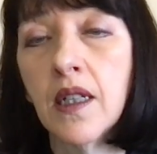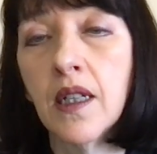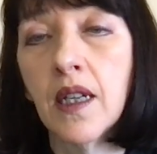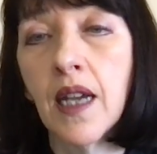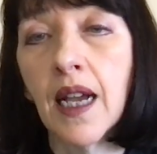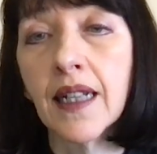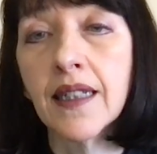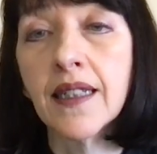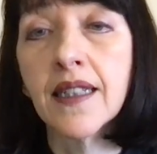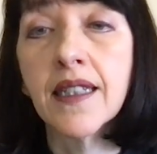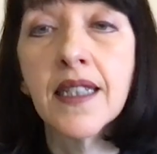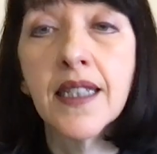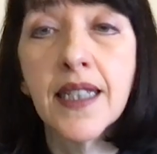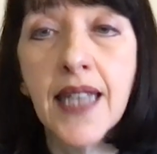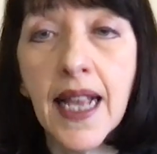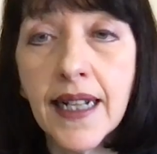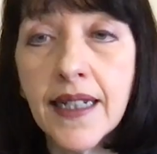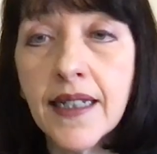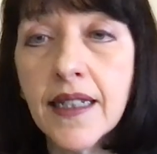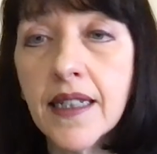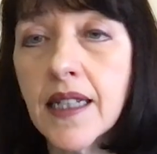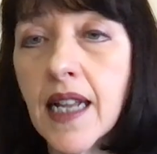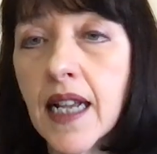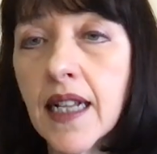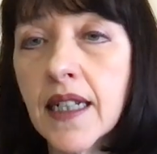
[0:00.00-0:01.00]
and
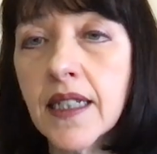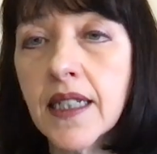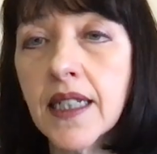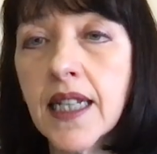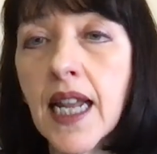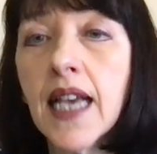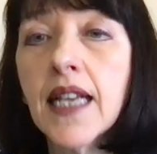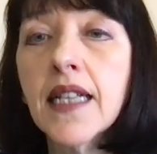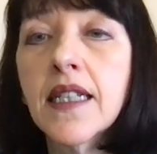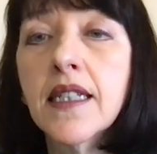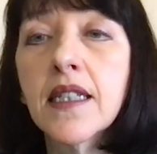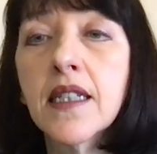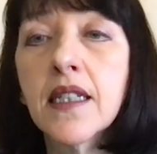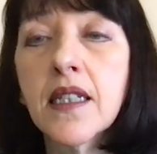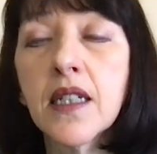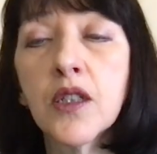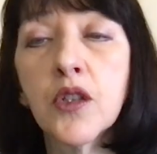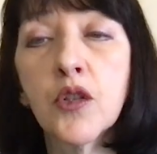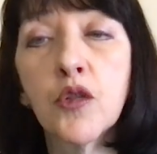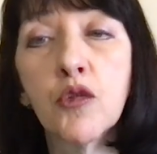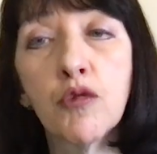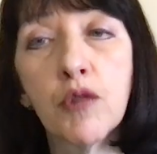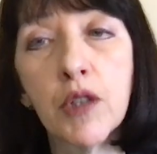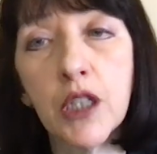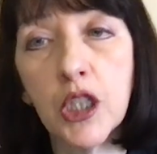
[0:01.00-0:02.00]
scent and taste and
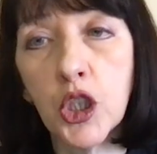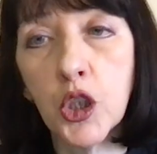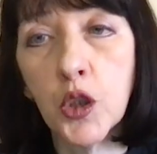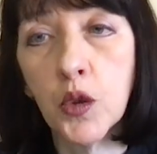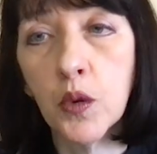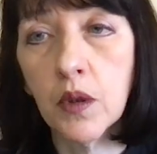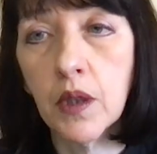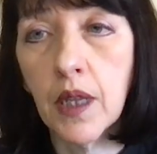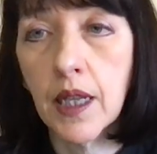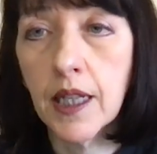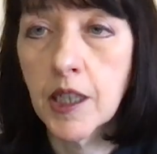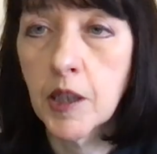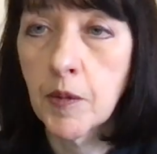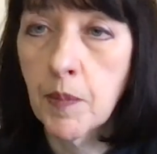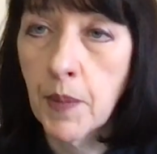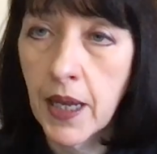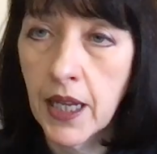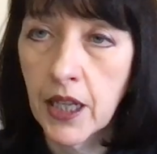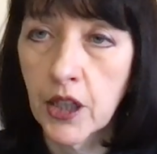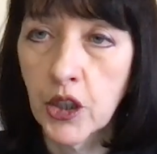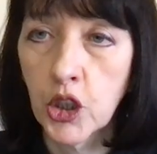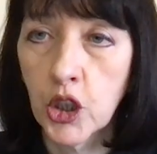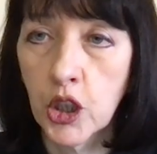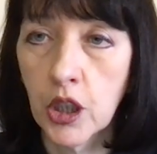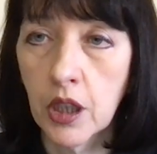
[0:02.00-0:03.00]
ritual and
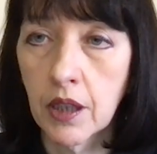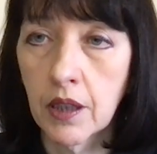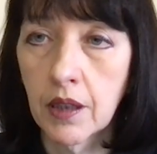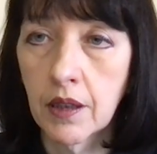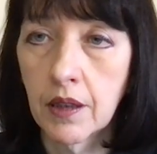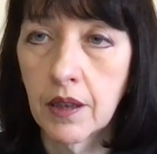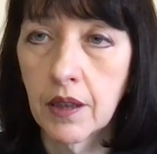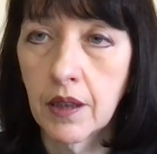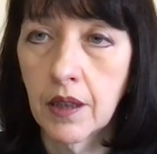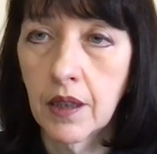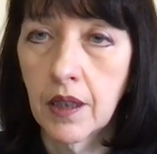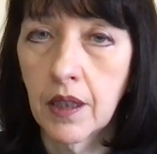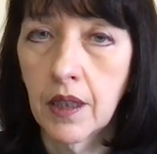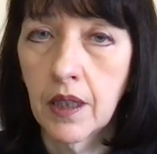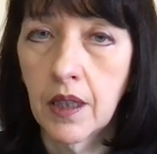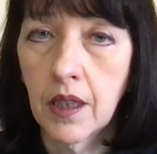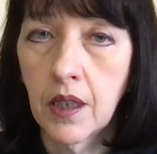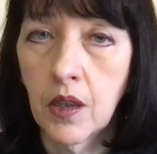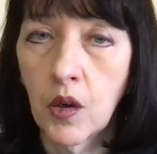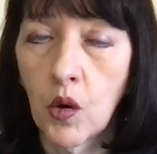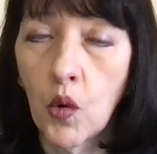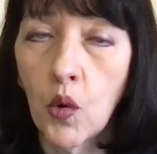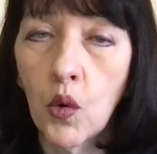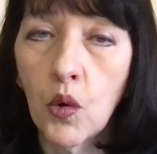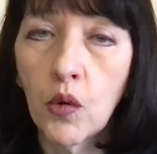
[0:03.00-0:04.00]
picture,
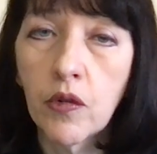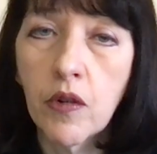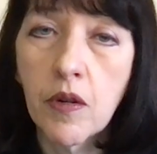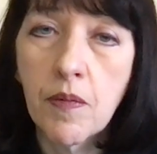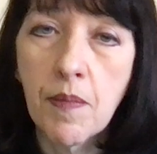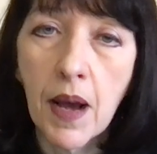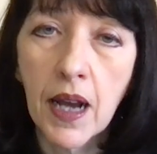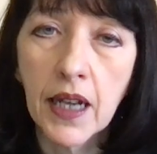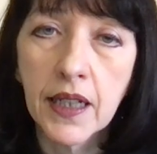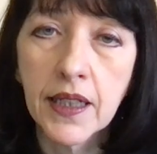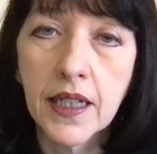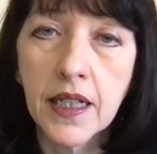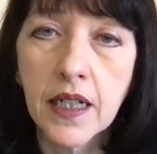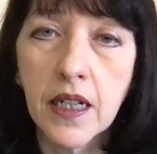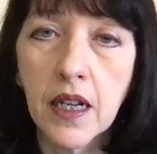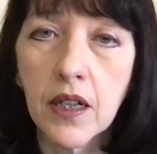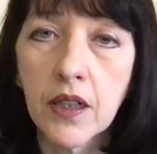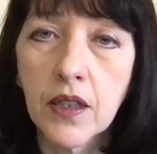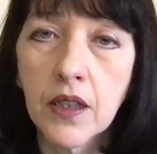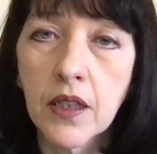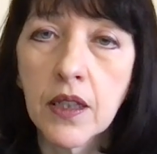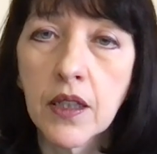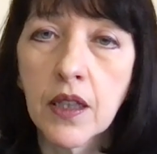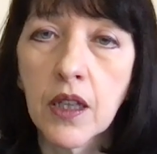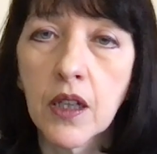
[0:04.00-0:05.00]
all reminding
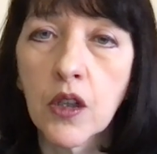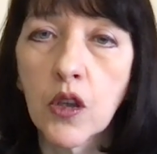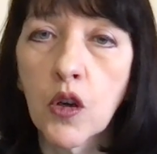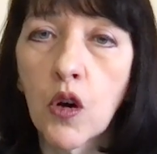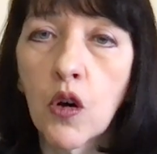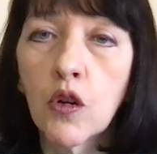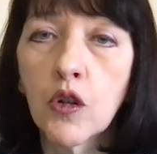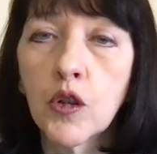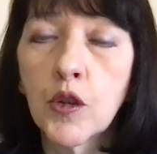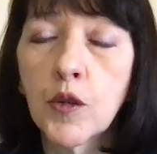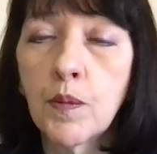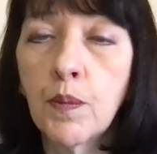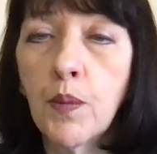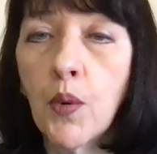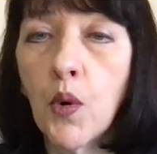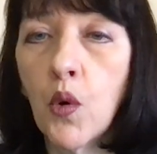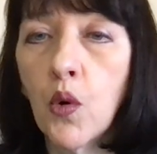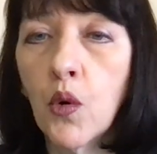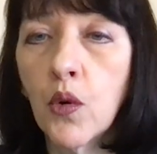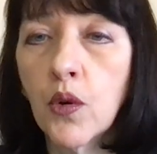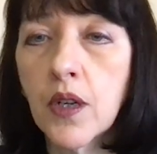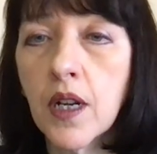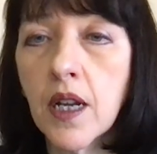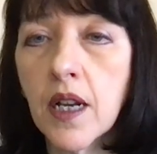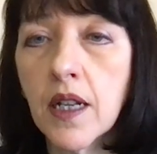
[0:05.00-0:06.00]
us that God
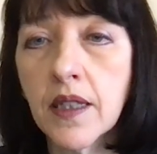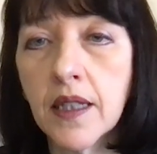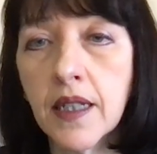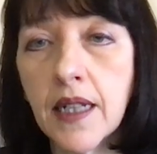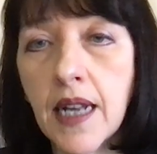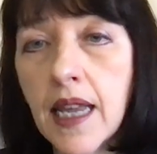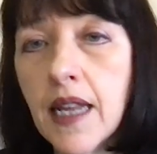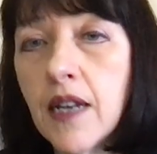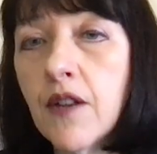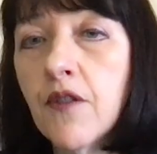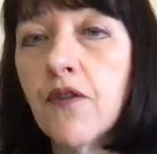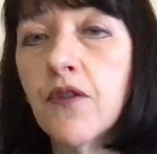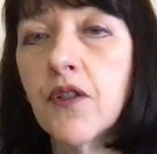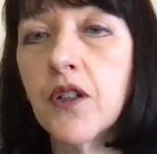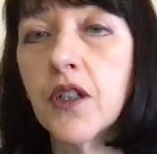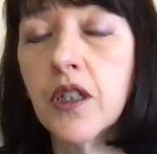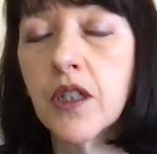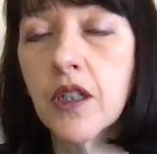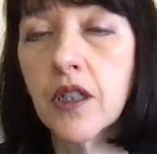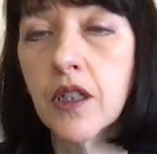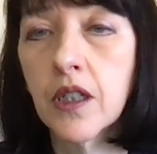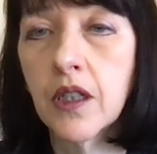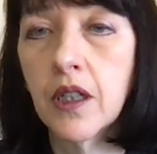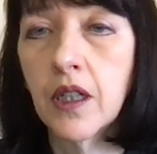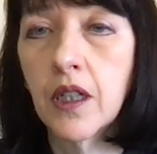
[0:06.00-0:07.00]
born as an
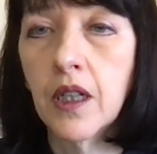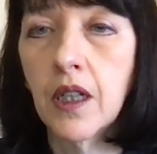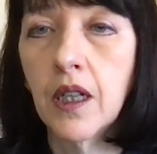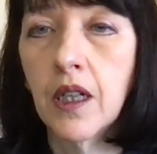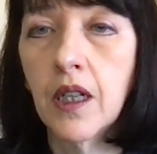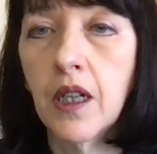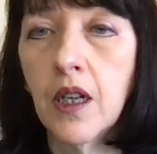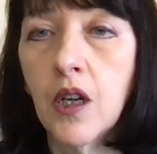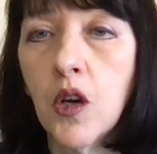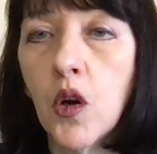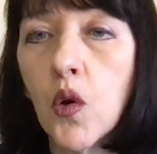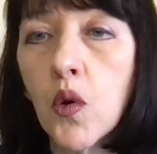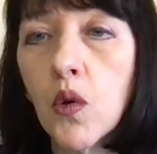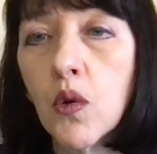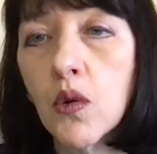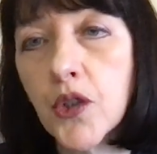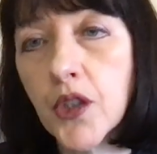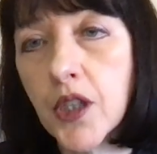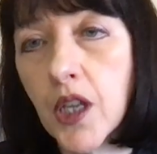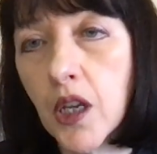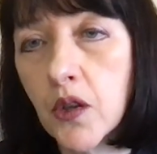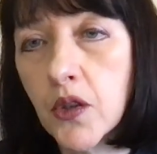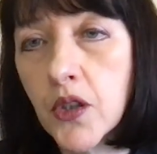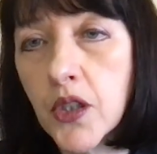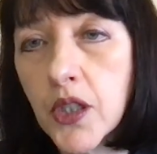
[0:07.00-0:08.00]
infant
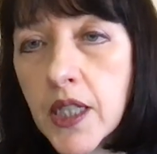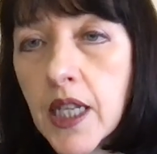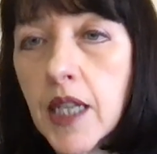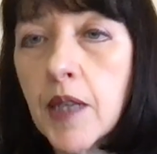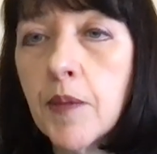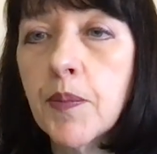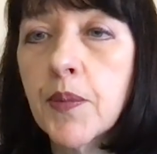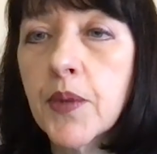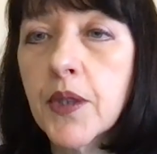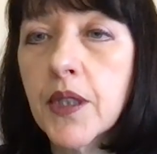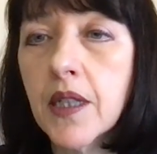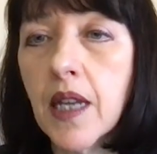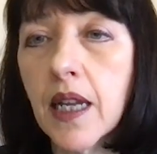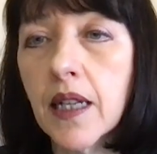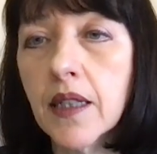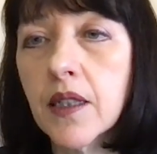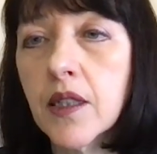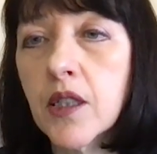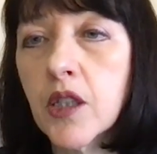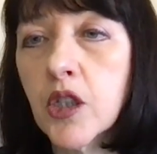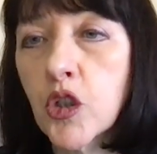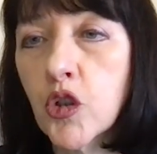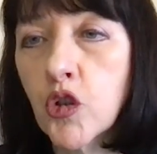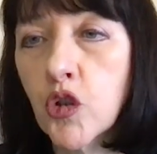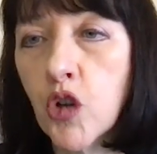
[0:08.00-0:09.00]
also seeps and
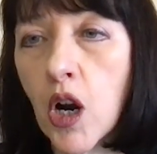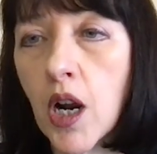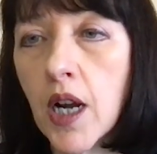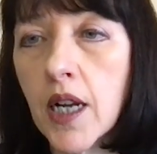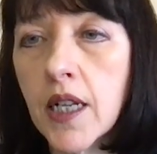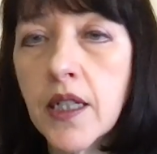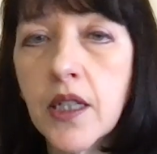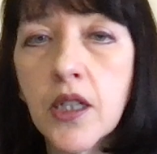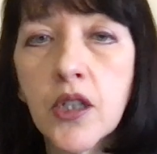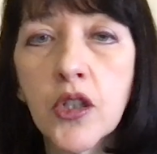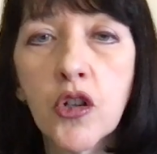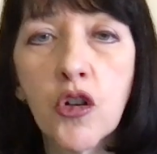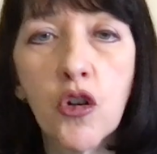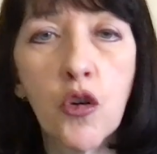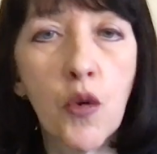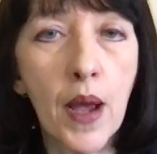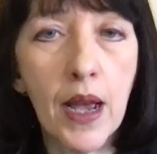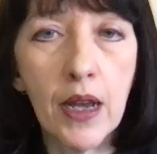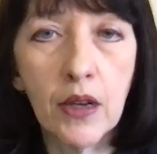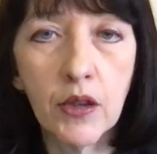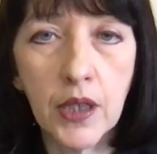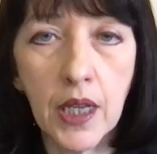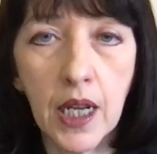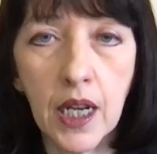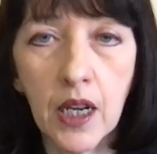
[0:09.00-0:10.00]
strides
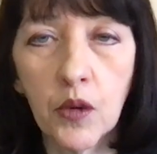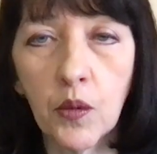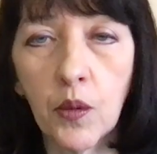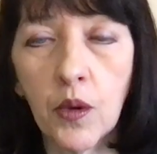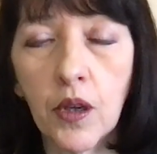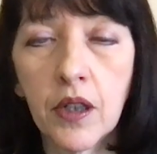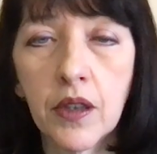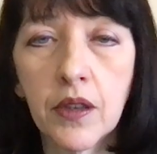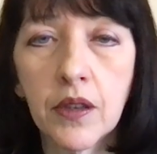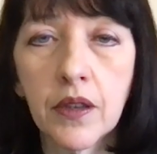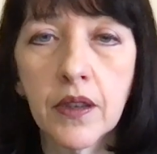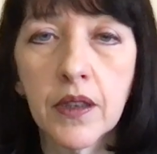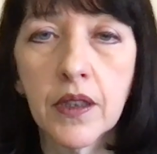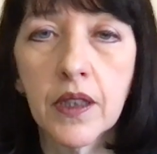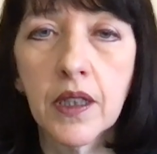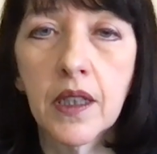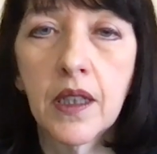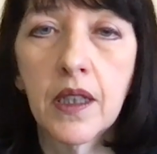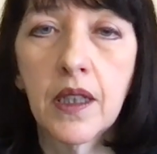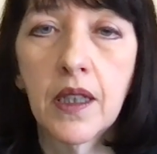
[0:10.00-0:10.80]
throughout our world,